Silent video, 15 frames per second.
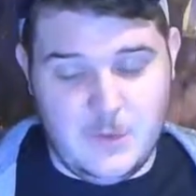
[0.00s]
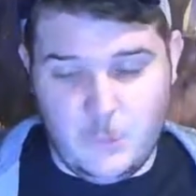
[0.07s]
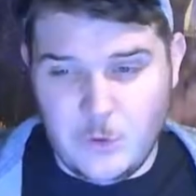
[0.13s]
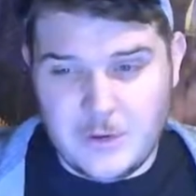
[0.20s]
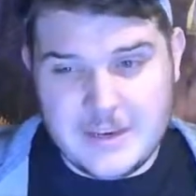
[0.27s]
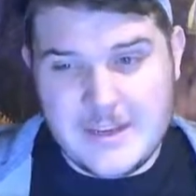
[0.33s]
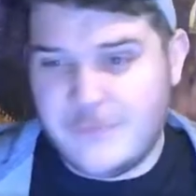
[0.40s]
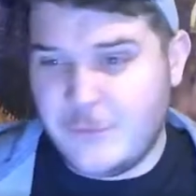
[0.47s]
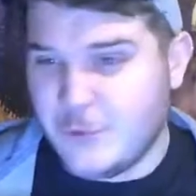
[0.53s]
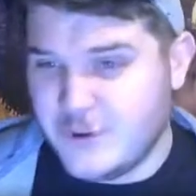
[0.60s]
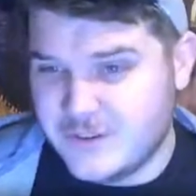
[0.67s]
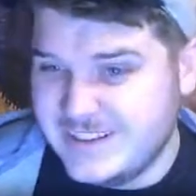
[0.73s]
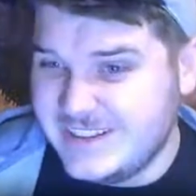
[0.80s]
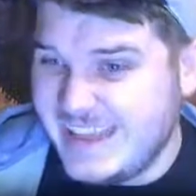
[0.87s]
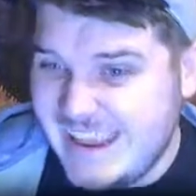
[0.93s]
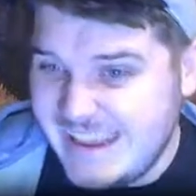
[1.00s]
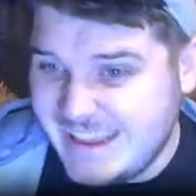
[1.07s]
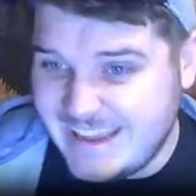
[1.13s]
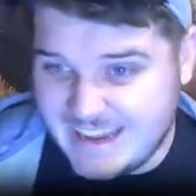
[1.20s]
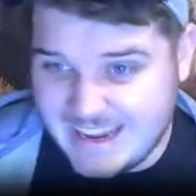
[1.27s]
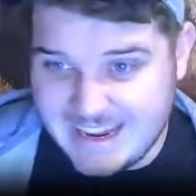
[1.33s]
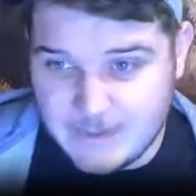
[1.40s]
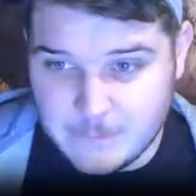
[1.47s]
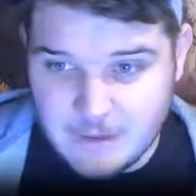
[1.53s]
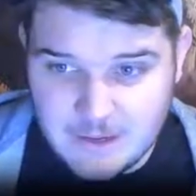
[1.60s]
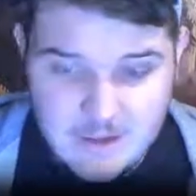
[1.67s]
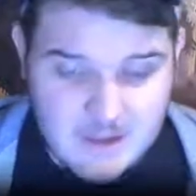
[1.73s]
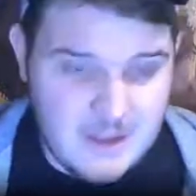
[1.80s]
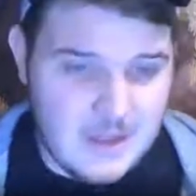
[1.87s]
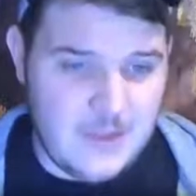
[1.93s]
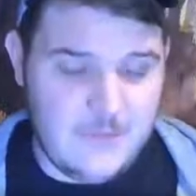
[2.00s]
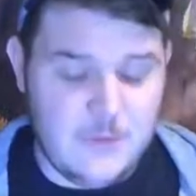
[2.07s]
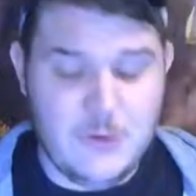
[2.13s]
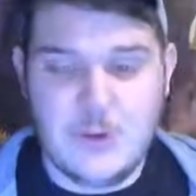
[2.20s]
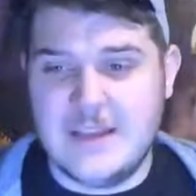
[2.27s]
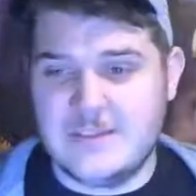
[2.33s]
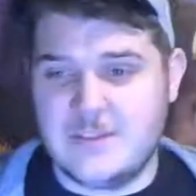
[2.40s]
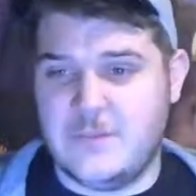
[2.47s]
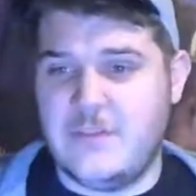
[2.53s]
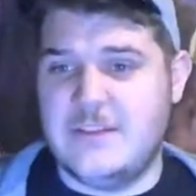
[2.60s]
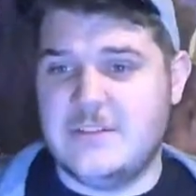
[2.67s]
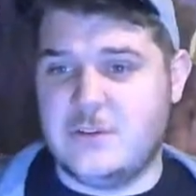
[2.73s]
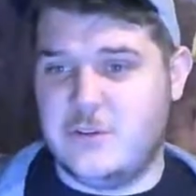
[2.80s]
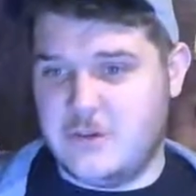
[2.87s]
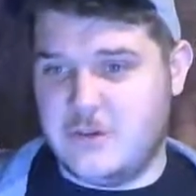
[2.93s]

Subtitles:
1d4 late game. If you guys are fans of Critical